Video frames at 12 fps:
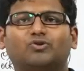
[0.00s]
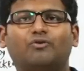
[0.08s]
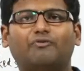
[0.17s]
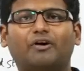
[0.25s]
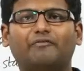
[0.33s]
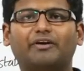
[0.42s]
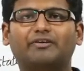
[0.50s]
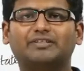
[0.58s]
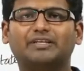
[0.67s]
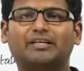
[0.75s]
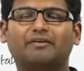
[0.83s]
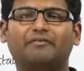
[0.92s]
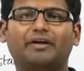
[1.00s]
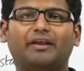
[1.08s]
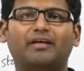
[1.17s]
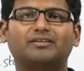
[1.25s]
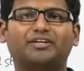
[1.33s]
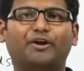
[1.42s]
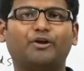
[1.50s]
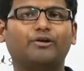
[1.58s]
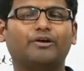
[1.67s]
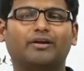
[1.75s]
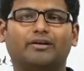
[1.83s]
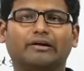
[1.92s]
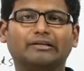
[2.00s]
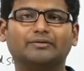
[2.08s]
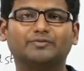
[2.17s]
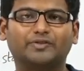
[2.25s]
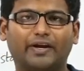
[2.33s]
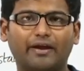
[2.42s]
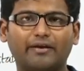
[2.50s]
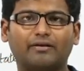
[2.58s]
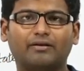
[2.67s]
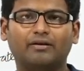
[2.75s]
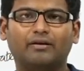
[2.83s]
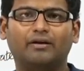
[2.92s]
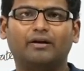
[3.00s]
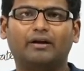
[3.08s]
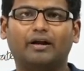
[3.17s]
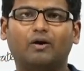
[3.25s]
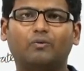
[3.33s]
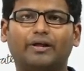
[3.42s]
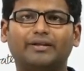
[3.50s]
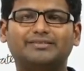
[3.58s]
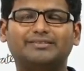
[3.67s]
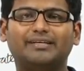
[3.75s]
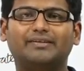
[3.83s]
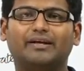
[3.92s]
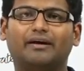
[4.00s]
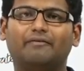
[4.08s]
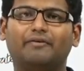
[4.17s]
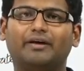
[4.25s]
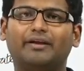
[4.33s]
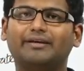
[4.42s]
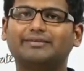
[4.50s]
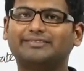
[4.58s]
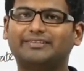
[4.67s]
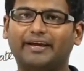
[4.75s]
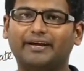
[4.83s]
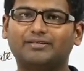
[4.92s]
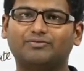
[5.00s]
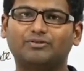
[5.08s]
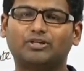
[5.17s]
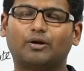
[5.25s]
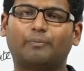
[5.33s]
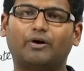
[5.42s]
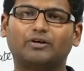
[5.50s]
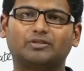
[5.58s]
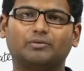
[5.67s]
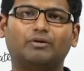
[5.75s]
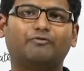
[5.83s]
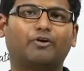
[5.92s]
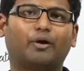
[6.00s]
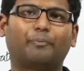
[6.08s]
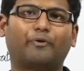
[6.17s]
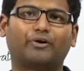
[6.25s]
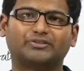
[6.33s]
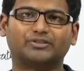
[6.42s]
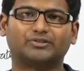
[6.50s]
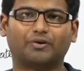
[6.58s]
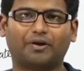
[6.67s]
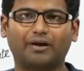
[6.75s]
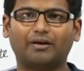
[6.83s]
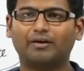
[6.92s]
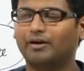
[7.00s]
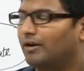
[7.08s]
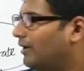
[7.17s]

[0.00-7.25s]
So far we have seen the various scheduling algorithms, right? Now let's see the various states which are possible for a process, okay?